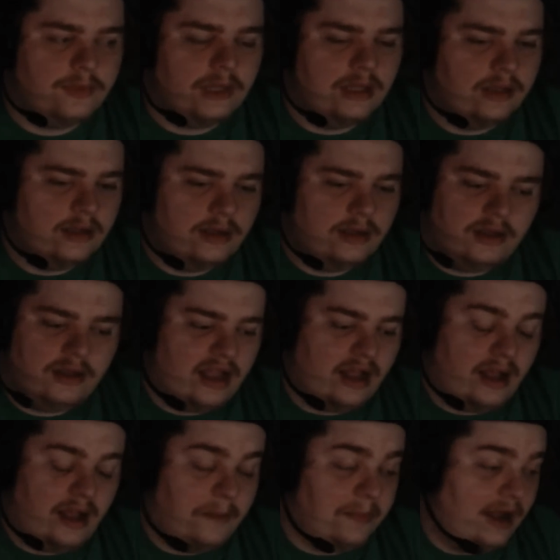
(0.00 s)

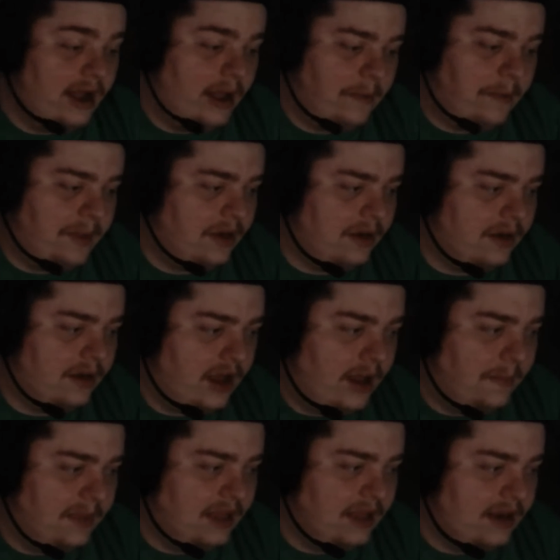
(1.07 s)
yeah, I'm not. I mean,
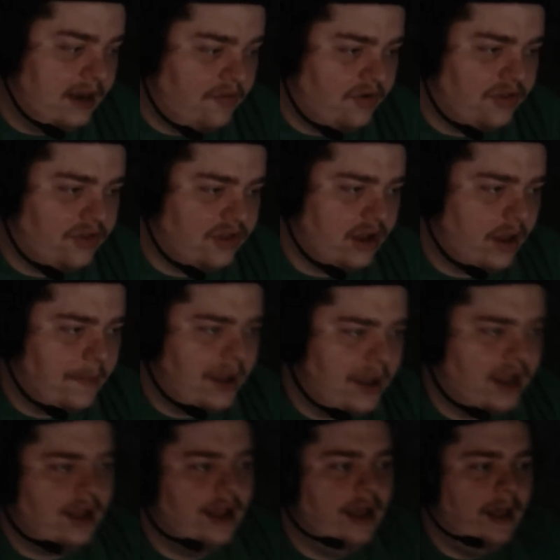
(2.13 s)
I'm getting everything. I
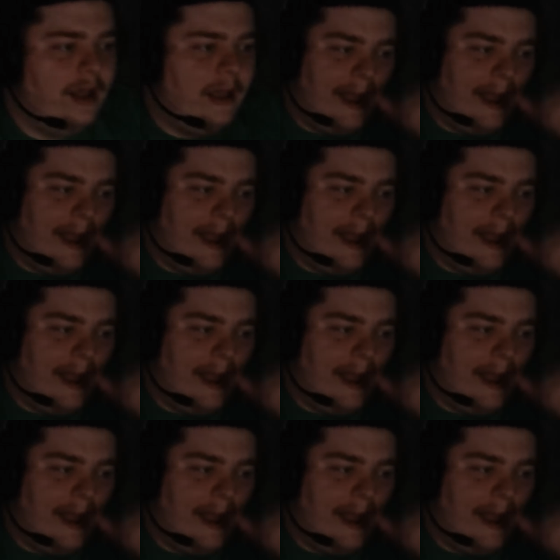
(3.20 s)
mean,